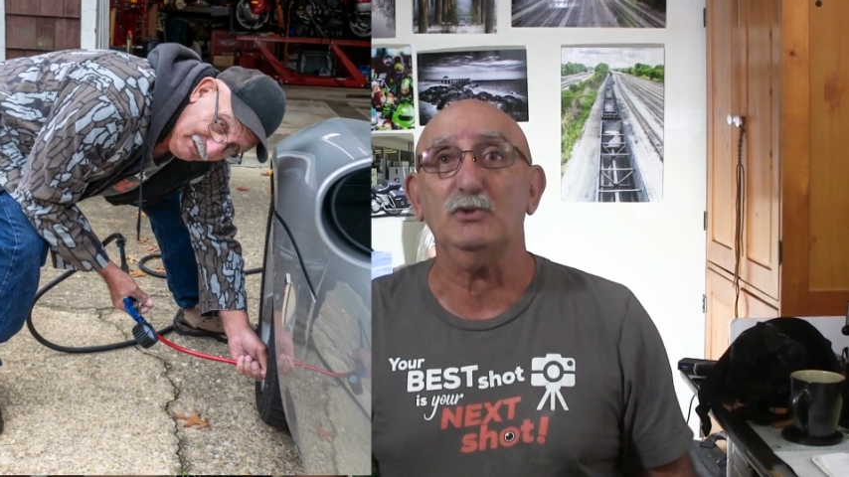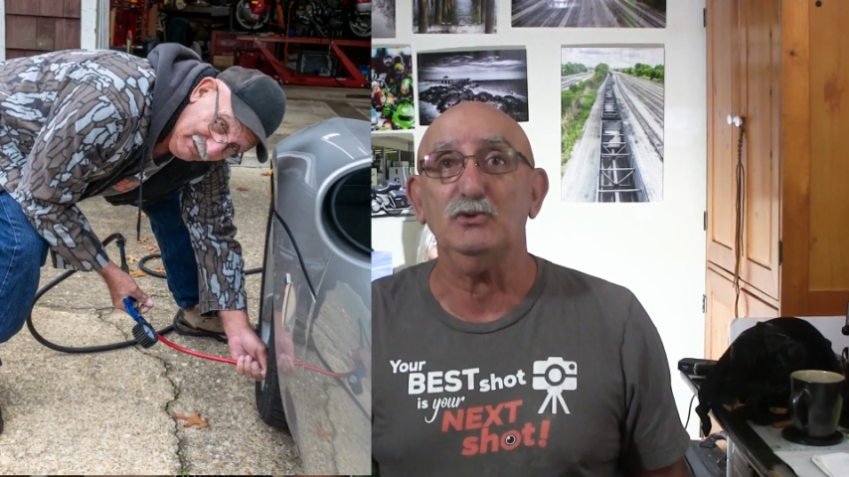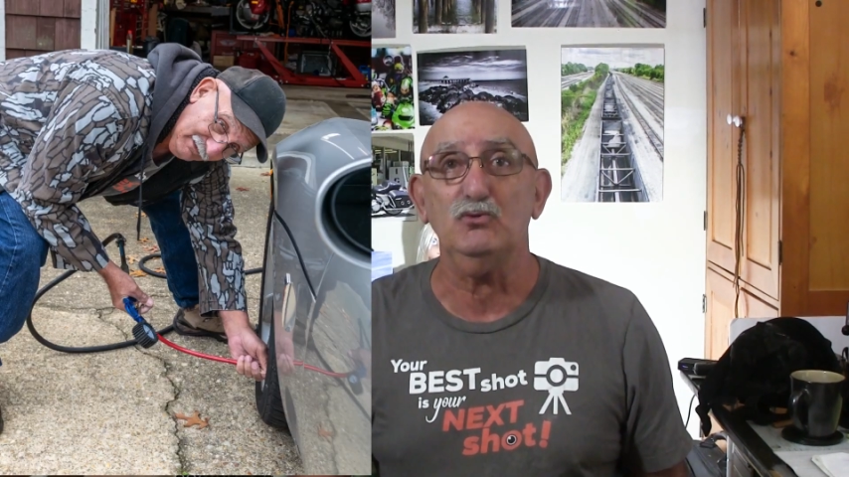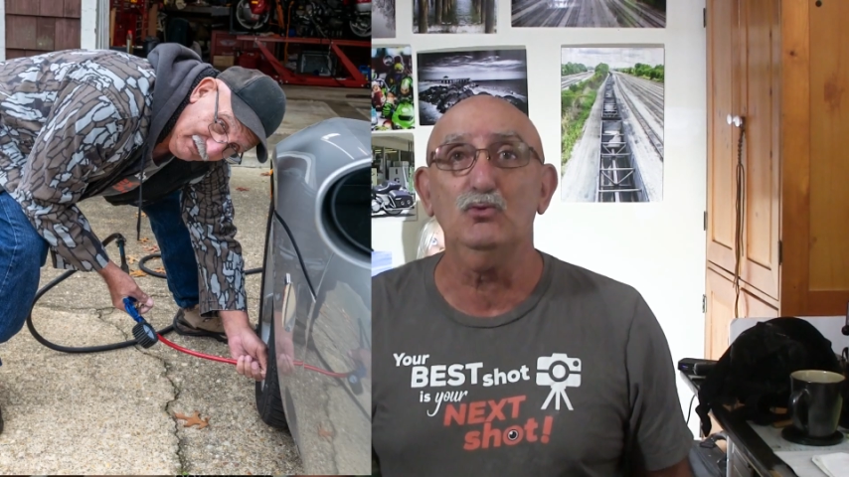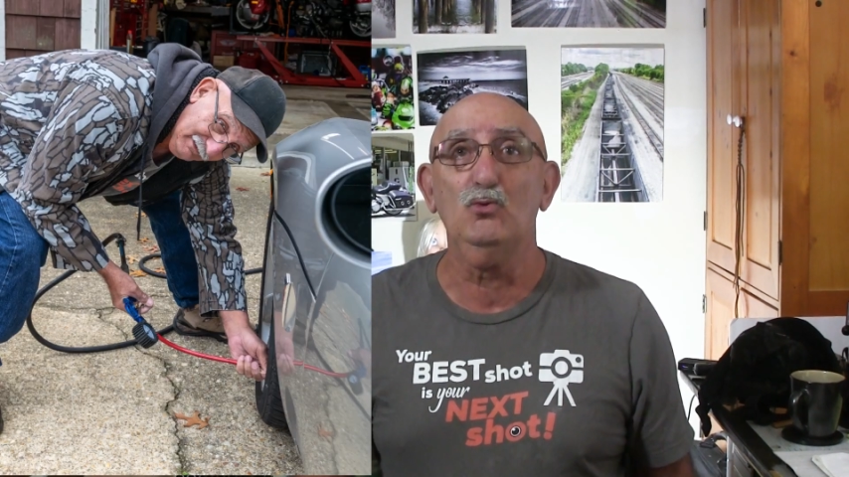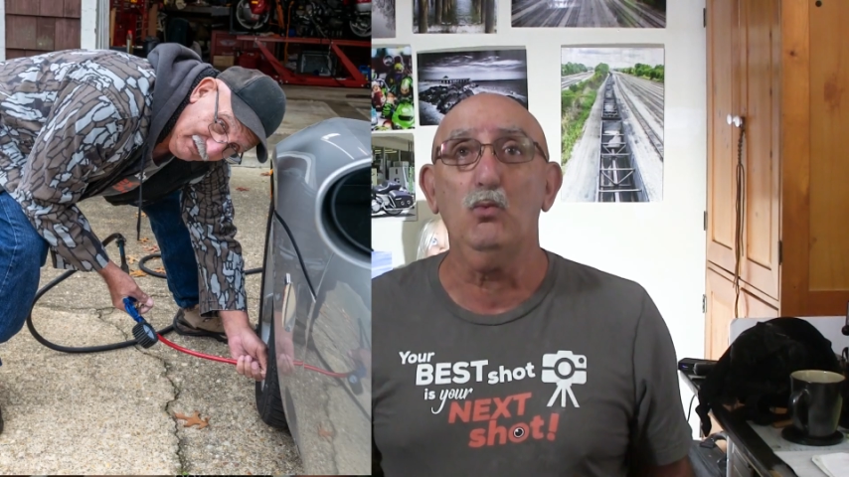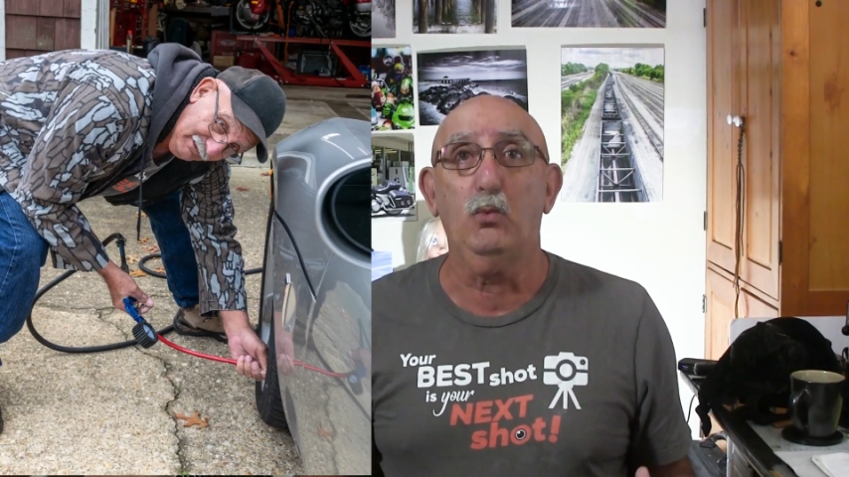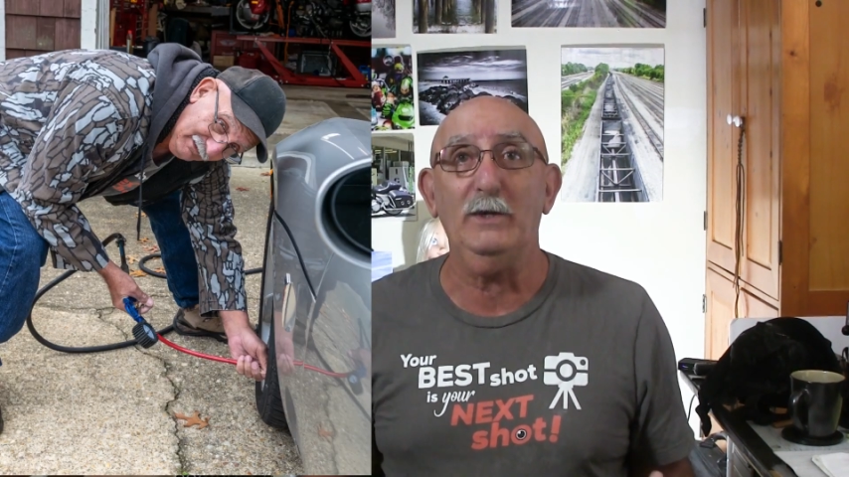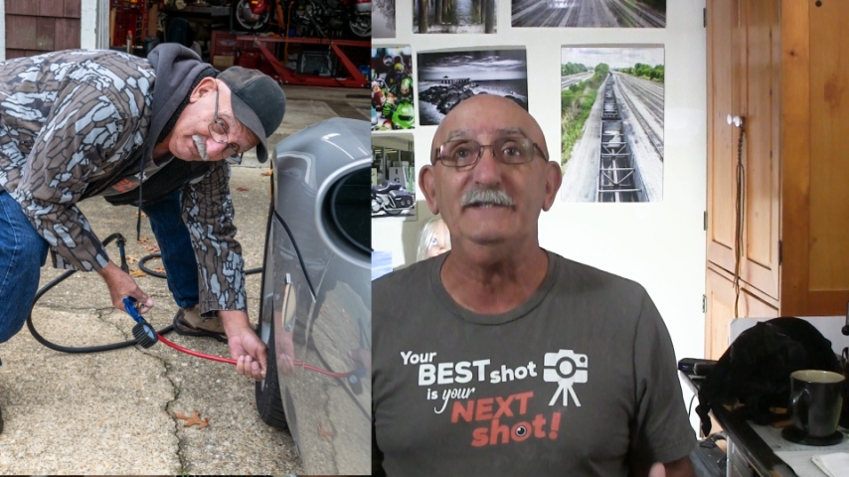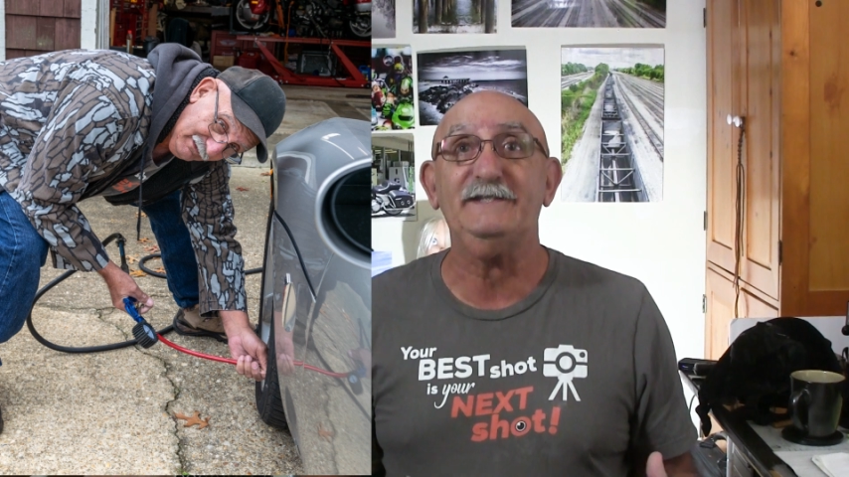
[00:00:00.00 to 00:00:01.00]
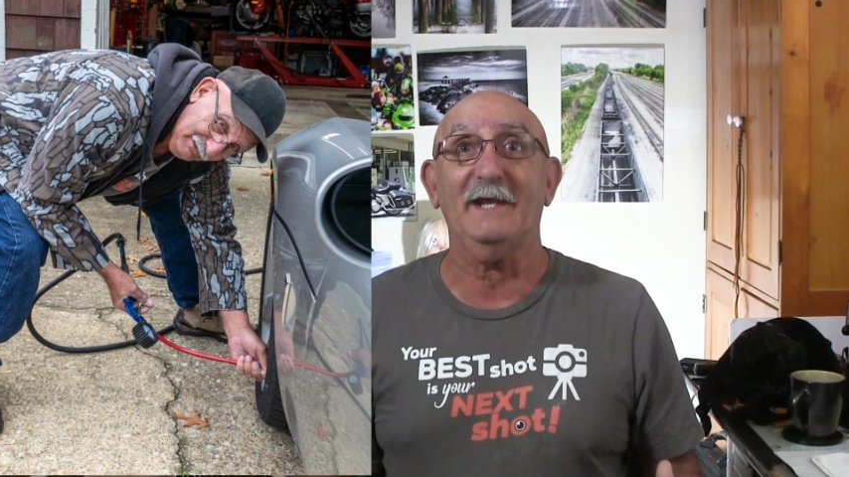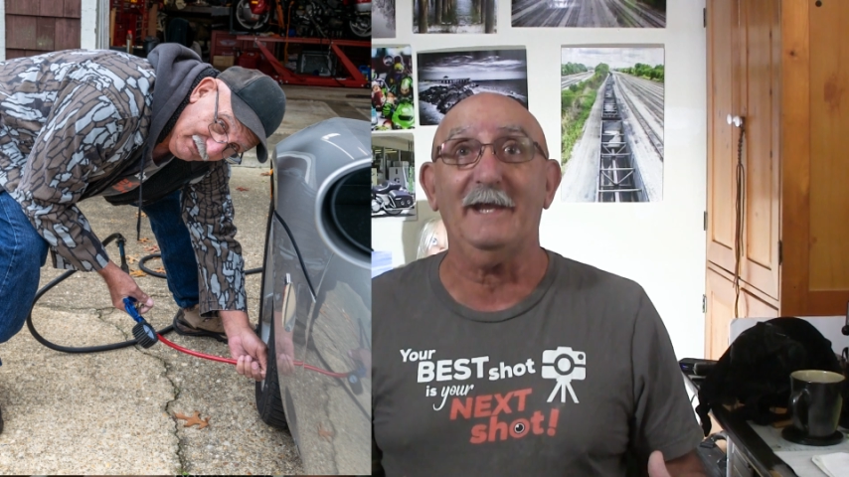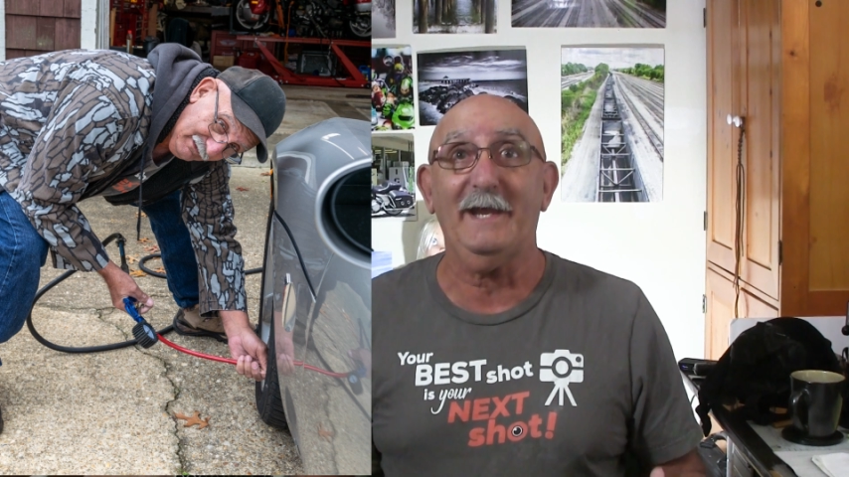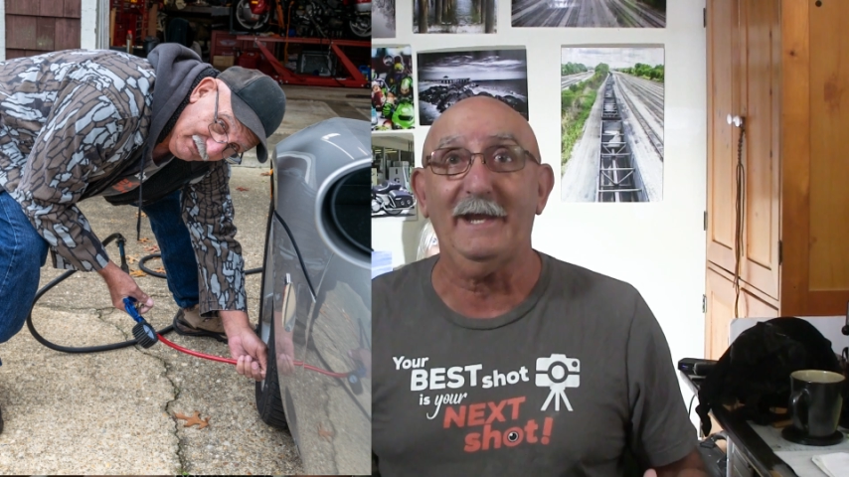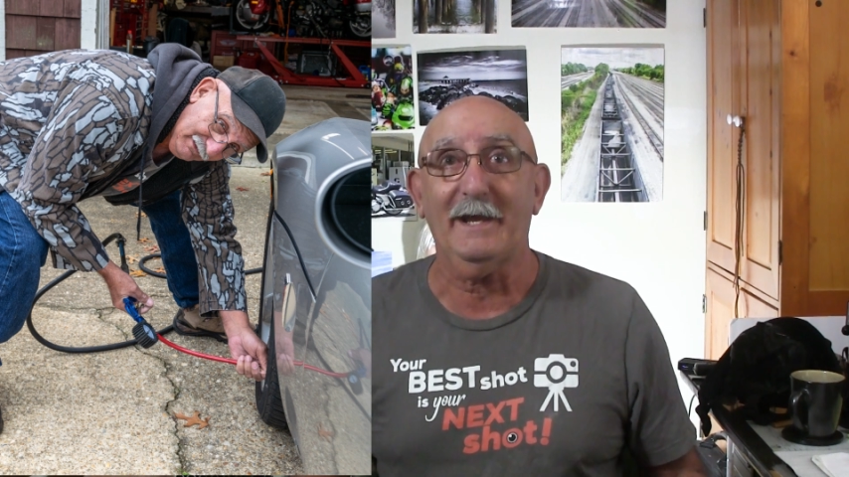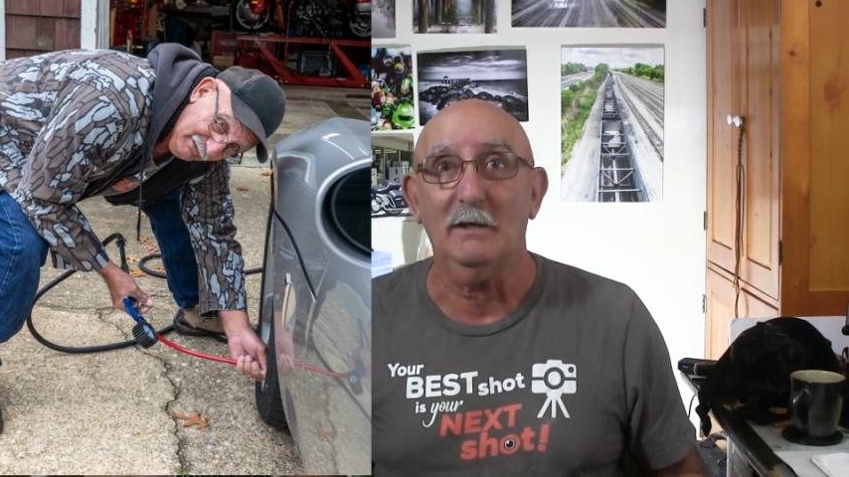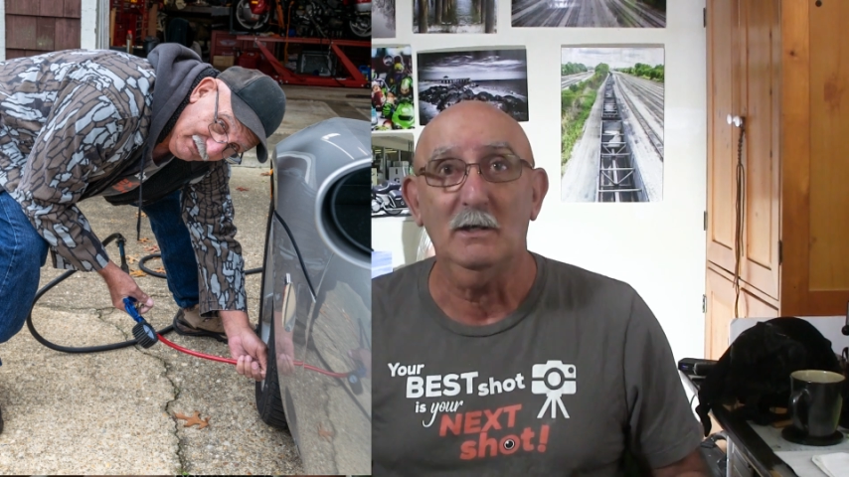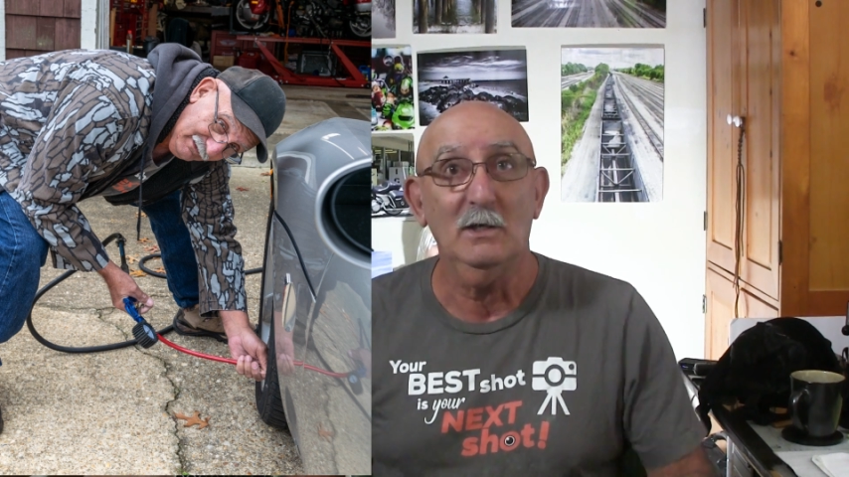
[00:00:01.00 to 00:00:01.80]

with new winter air.